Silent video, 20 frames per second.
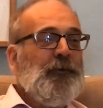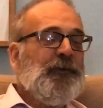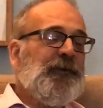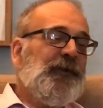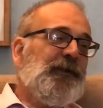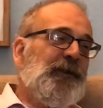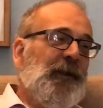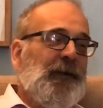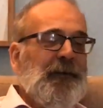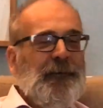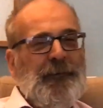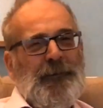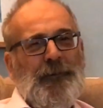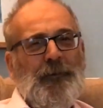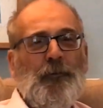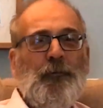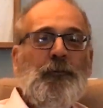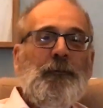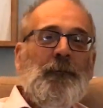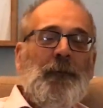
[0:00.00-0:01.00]
I was just thinking, you
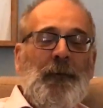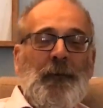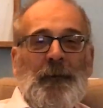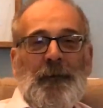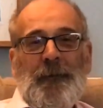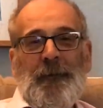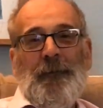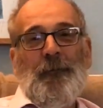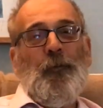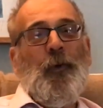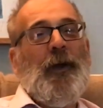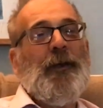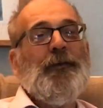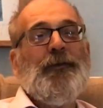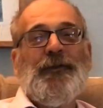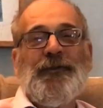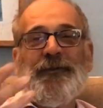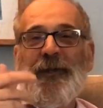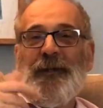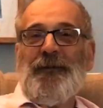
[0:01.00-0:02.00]
know, why
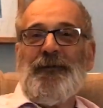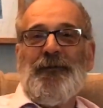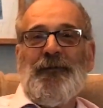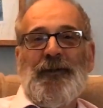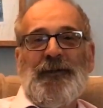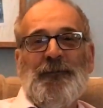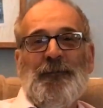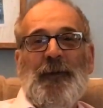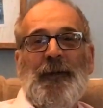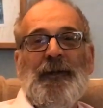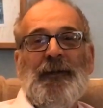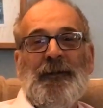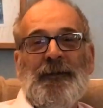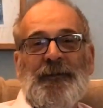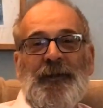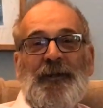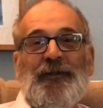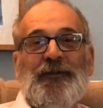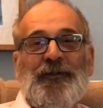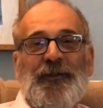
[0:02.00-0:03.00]
just standing there
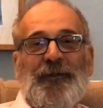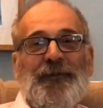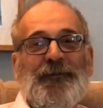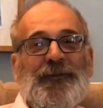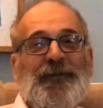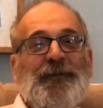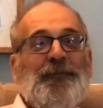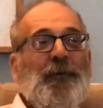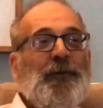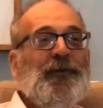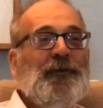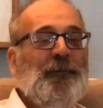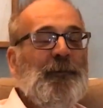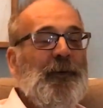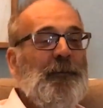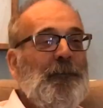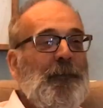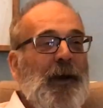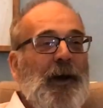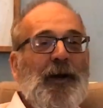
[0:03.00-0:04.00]
spectating? It's supposed to
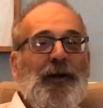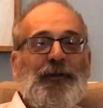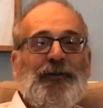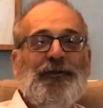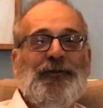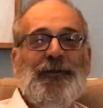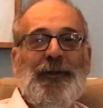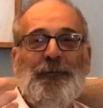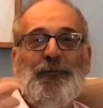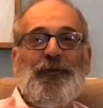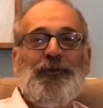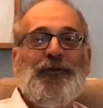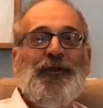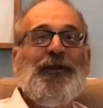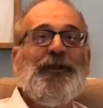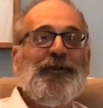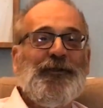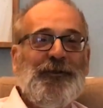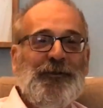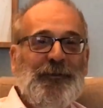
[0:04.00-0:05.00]
be a march, a
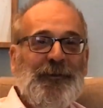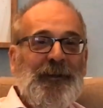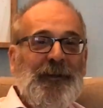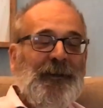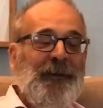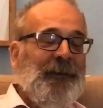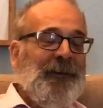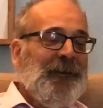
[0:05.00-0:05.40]
demonstration.